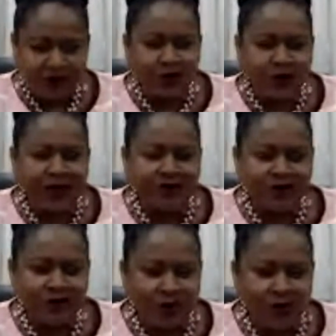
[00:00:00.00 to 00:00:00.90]
to
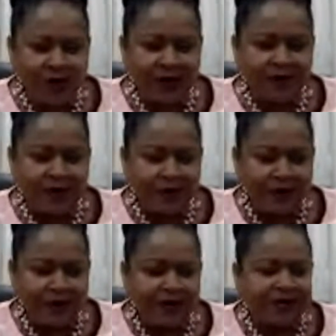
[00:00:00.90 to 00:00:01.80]
ensure that
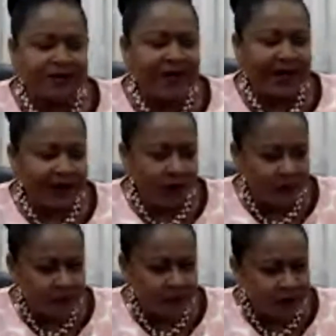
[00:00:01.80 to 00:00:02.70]
people understand
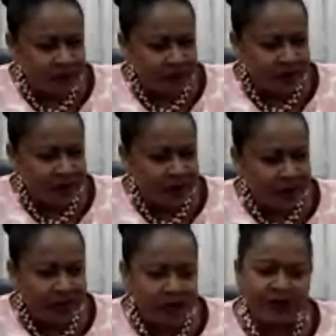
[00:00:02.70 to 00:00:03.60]
our region,
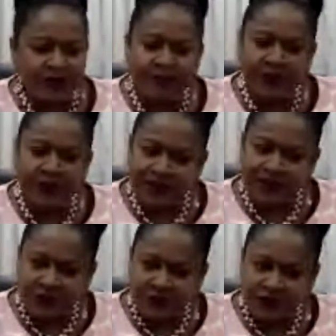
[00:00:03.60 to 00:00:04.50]
they respect
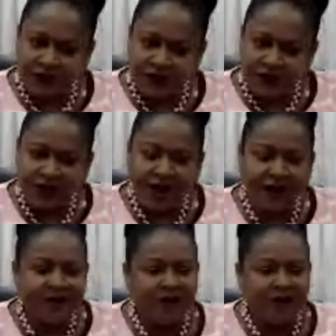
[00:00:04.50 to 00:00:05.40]
our region,
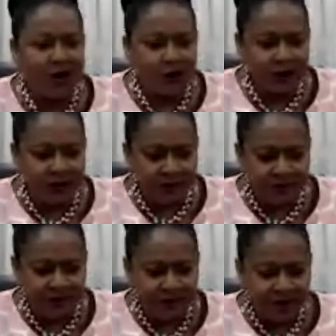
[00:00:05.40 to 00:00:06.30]
and they work with
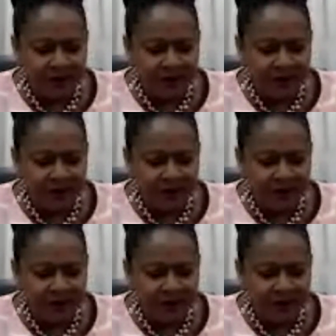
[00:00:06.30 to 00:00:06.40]
us.